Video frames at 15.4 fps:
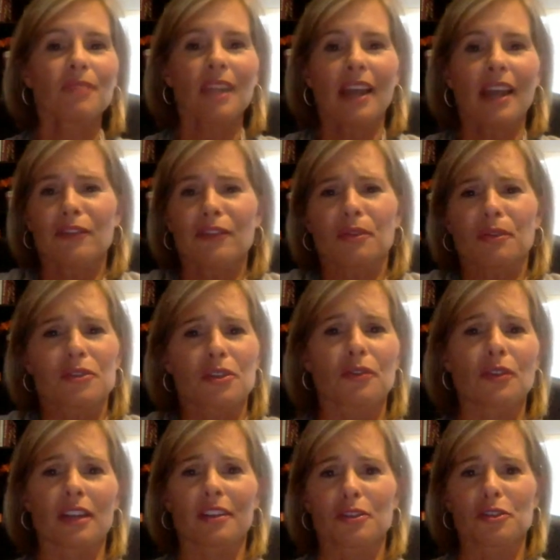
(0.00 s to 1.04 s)
I have the privilege
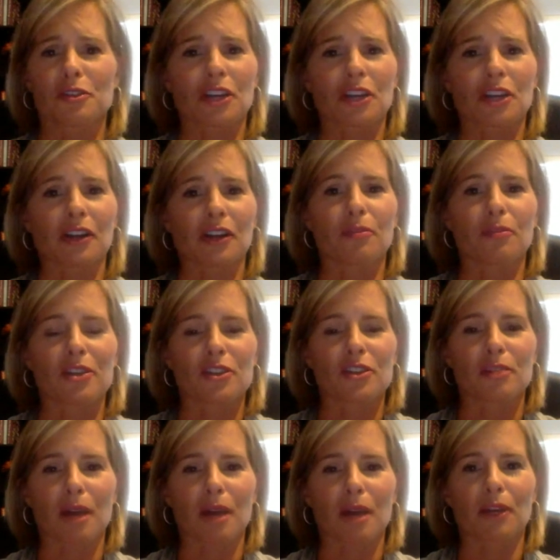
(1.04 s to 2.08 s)
of sharing information
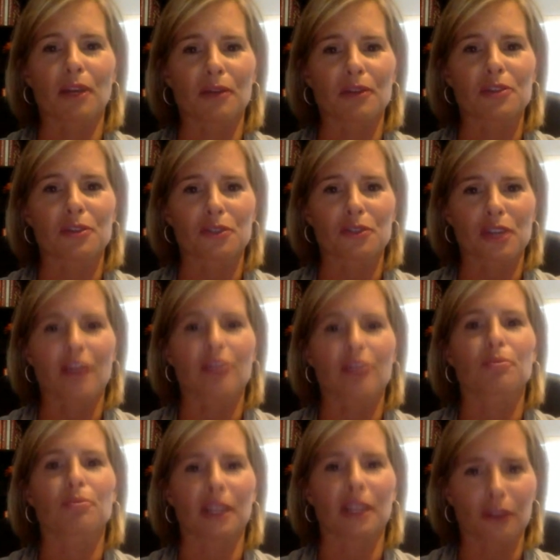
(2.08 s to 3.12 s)
about brain research, how the
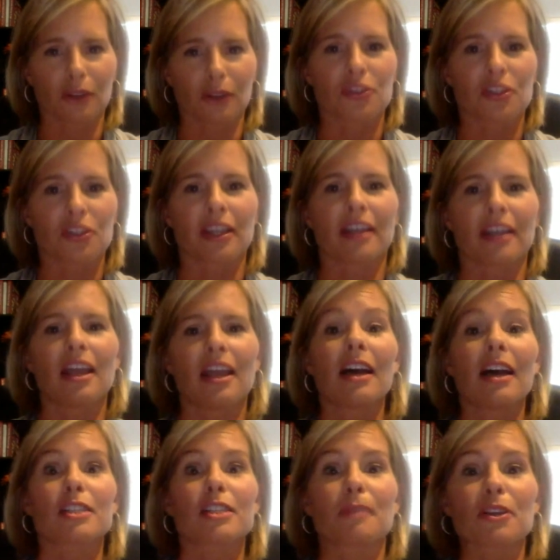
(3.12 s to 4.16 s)
brain learns, and then
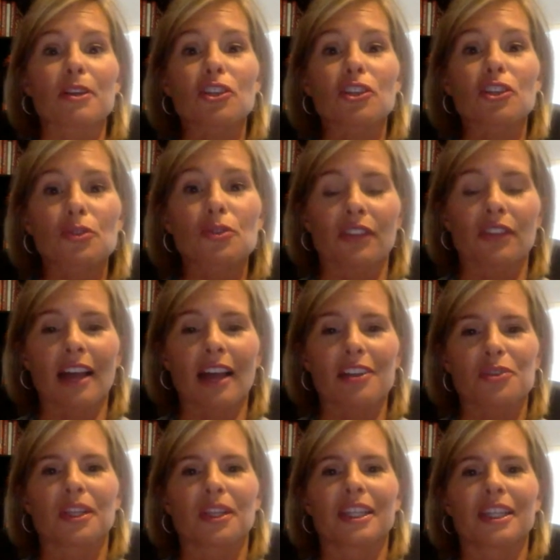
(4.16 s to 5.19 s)
especially using that
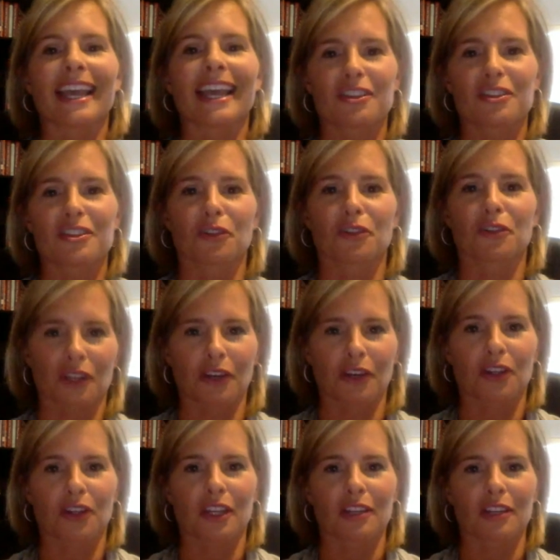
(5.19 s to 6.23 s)
to engage learning
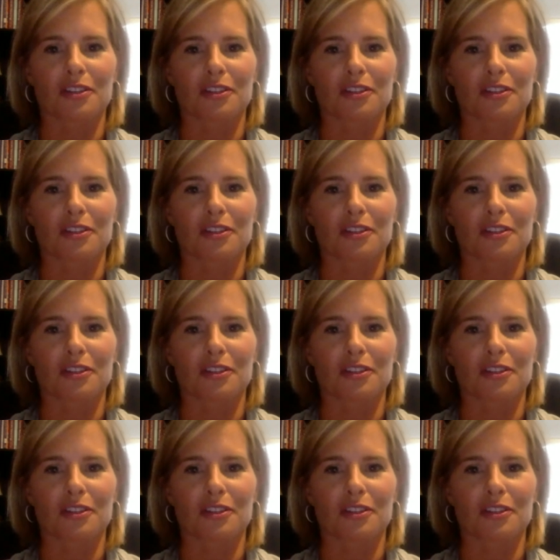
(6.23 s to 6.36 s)
our kids.